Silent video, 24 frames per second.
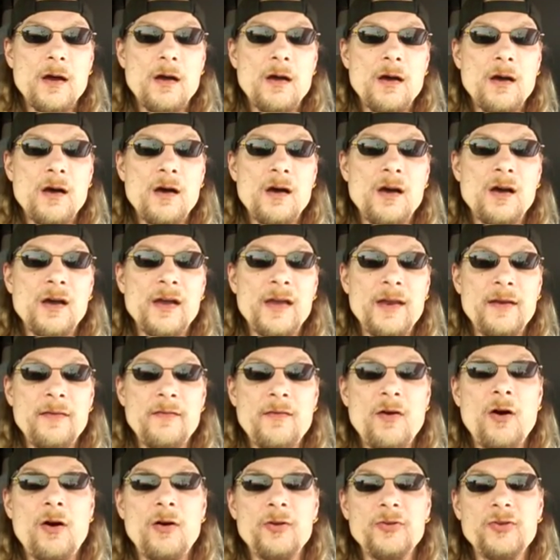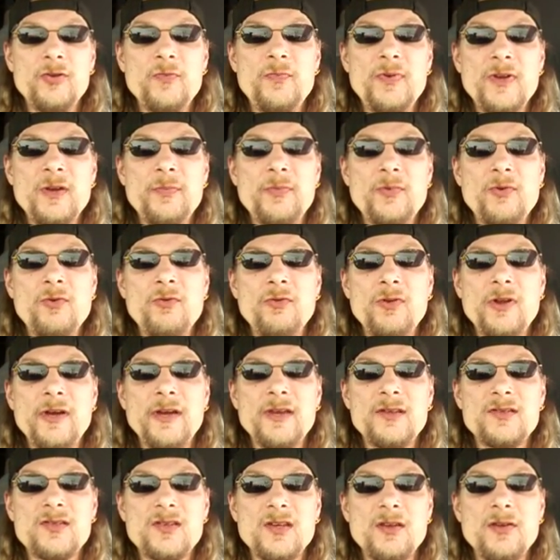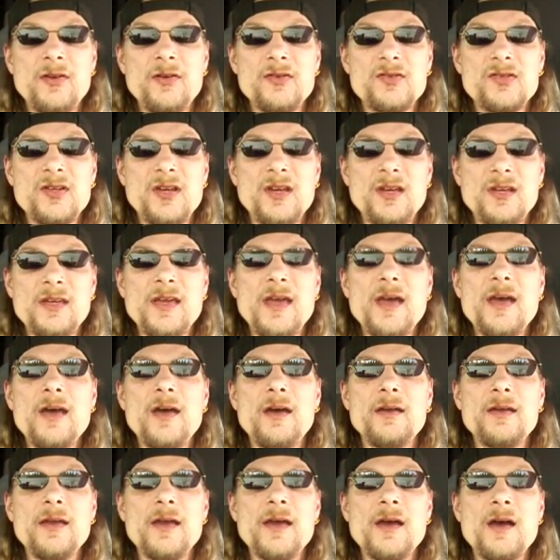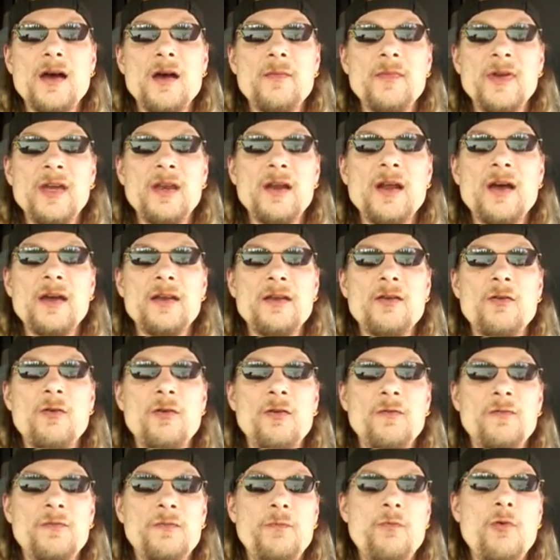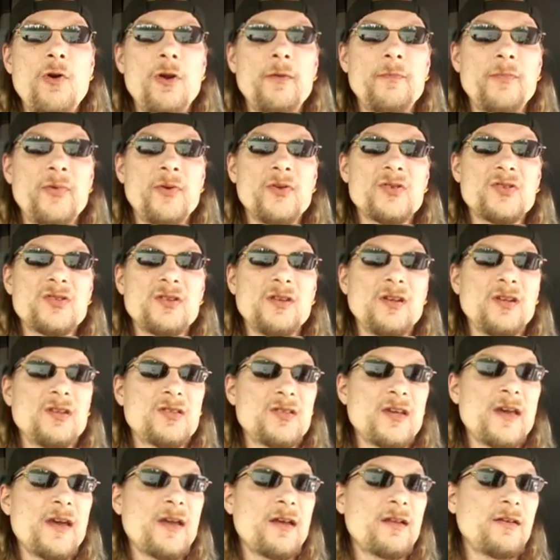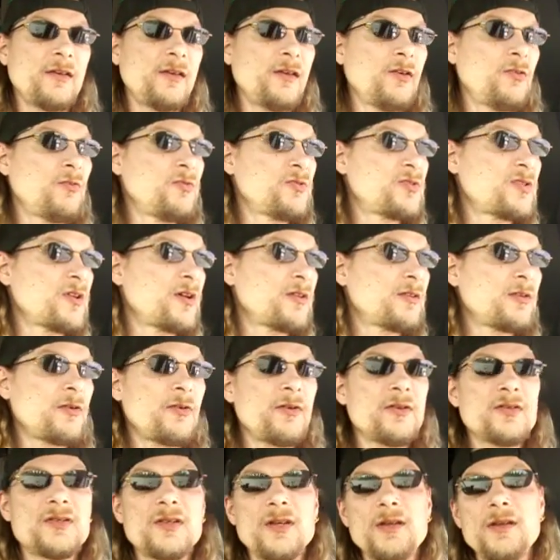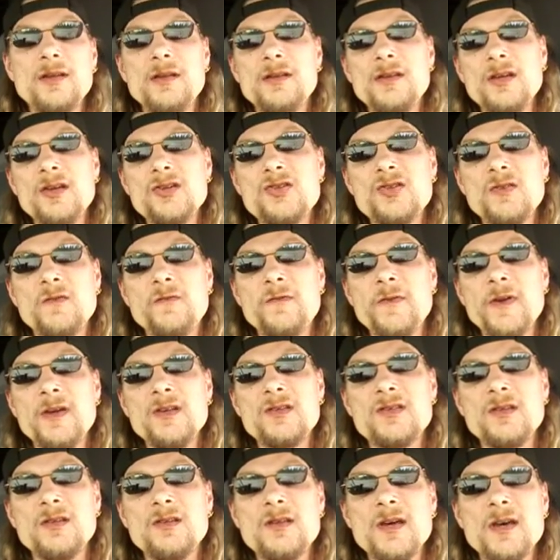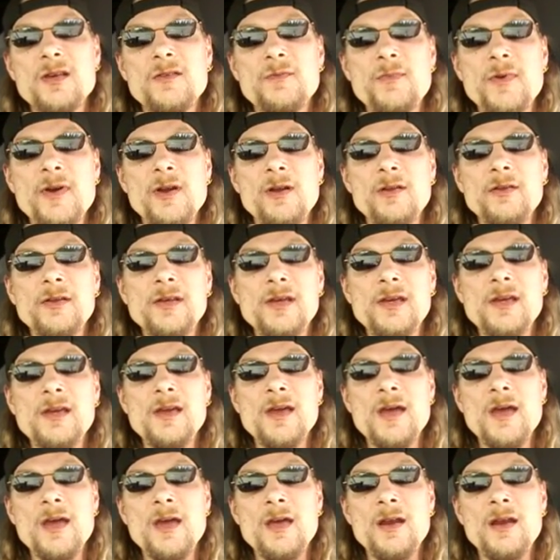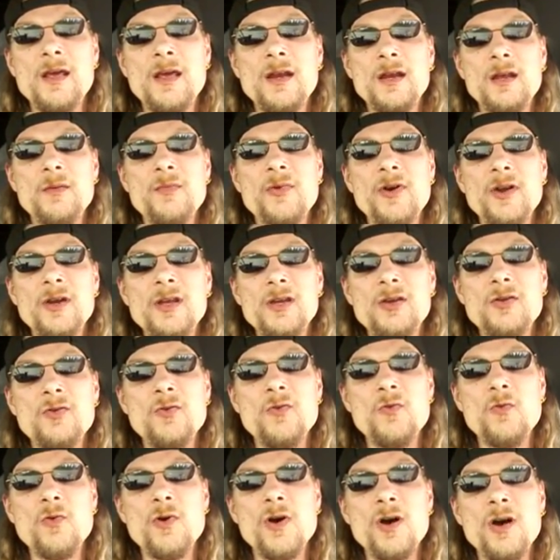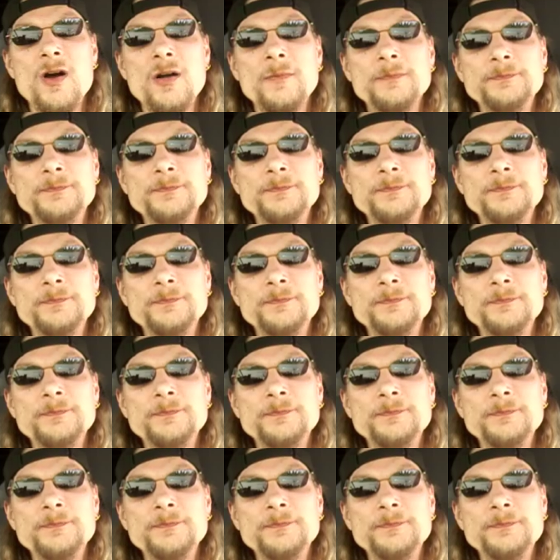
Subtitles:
And all you people who like sitting there say, yeah, I mean, I know of one person exactly who sat there and said that they should face the death penalty, and anybody who